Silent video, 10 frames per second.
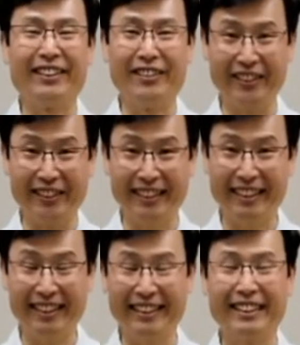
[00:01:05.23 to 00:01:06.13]
Good?
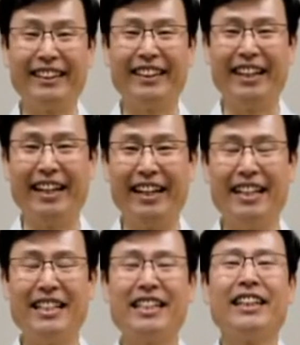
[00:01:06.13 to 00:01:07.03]

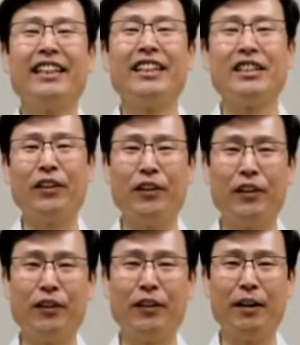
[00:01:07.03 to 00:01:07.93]
Yes?
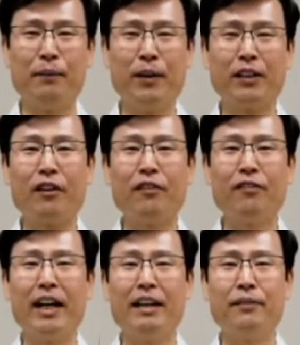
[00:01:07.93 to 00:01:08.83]
So among the
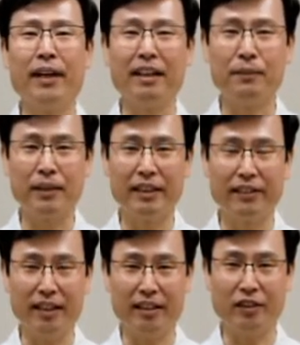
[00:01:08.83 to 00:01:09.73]
five elemental
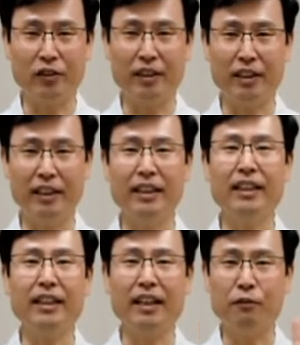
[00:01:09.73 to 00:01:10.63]
energy,
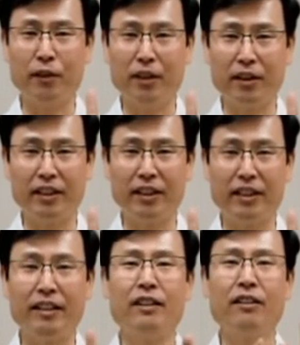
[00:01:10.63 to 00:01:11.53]
like
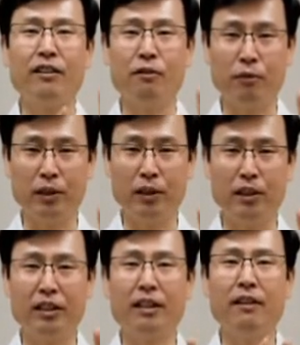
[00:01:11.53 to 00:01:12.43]
water,
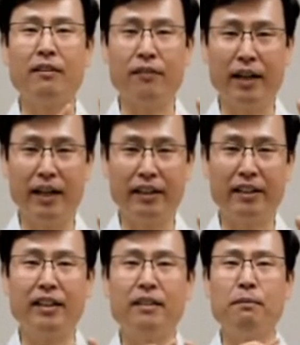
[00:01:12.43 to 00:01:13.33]
wood,
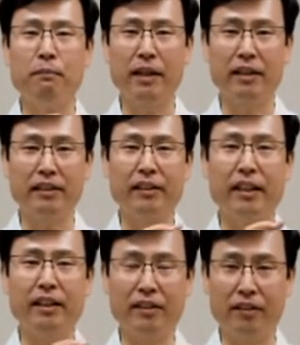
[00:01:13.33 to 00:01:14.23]
fire, metal,
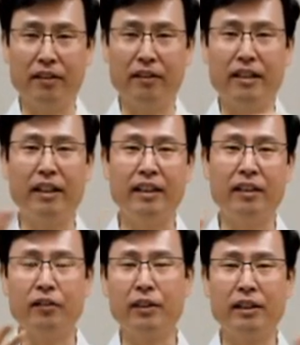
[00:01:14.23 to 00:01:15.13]
and earth, in
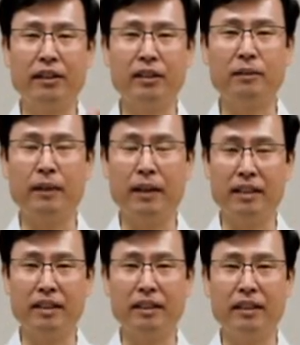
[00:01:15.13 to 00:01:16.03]
Oriental
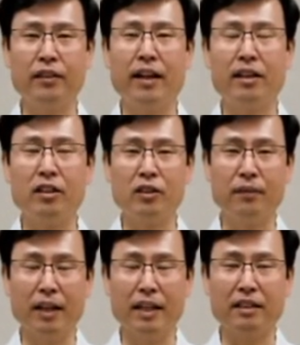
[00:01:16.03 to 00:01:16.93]
medicine or energy
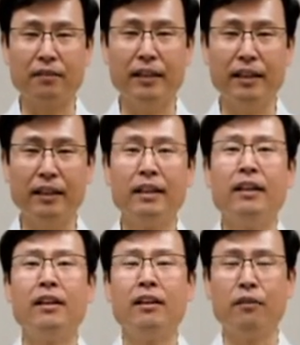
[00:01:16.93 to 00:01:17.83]
philosophy,
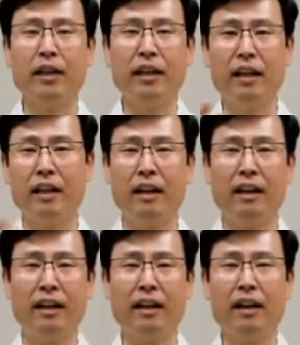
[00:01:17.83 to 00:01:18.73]
we
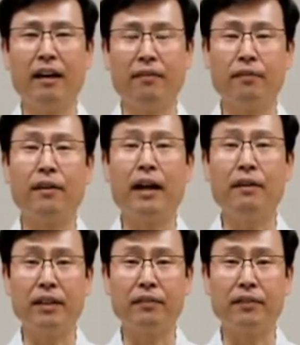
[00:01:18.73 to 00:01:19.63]
uh, have
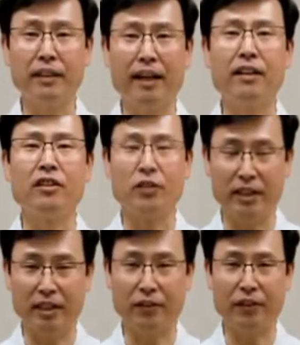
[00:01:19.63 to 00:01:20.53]
five different
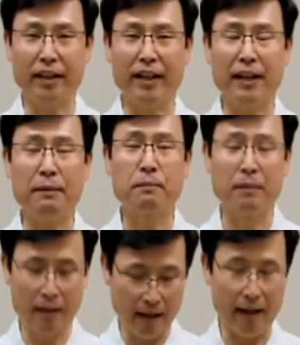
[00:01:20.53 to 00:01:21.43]
energies, okay?
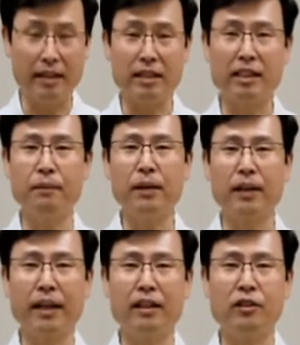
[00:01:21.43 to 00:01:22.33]
And stomach
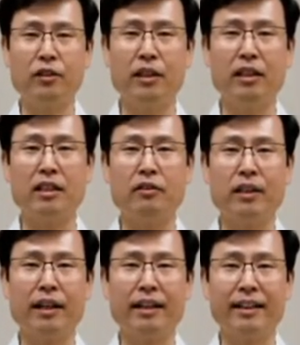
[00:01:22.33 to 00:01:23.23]
energy is
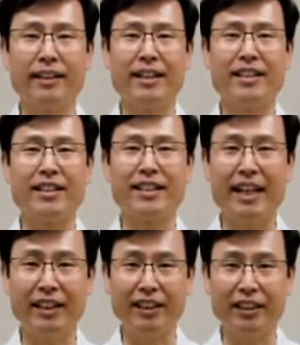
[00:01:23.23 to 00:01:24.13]
regarded as a
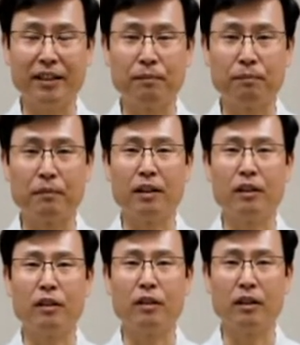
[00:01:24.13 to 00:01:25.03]
center,
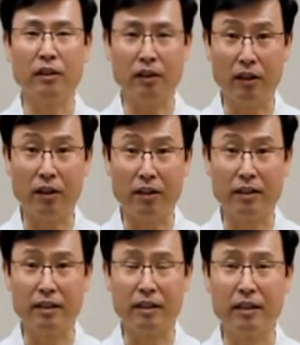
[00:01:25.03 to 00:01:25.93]
the earth,
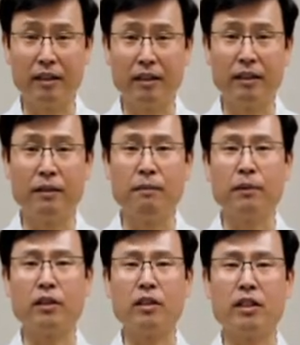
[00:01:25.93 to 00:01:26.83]

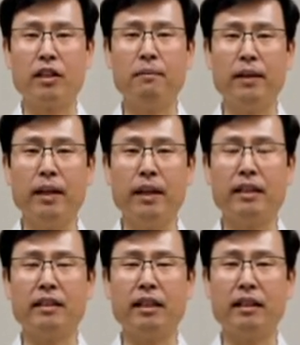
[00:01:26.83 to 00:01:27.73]
because stomach
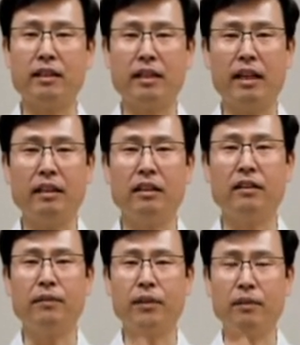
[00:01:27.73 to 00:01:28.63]
is at the center
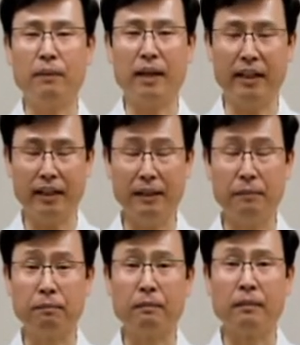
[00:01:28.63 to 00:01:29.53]
of your body
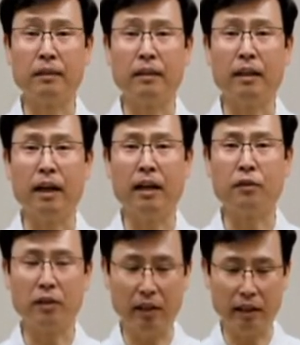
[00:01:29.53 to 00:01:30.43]
and
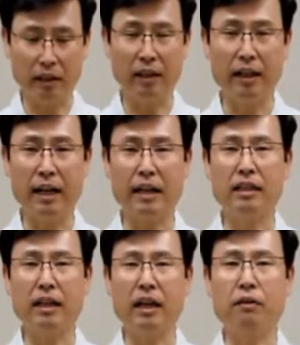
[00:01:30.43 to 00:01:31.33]
also it
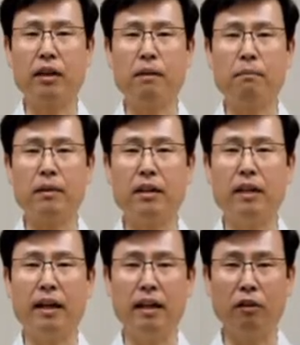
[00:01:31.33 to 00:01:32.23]
connects our upper
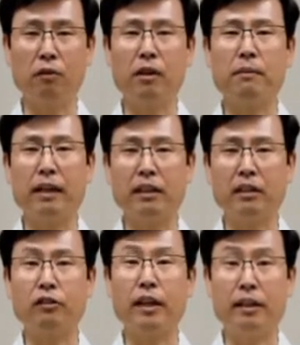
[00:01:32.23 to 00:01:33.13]
and lower body
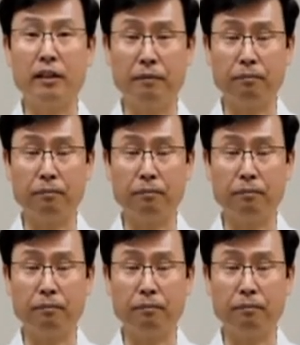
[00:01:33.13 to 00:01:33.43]
together.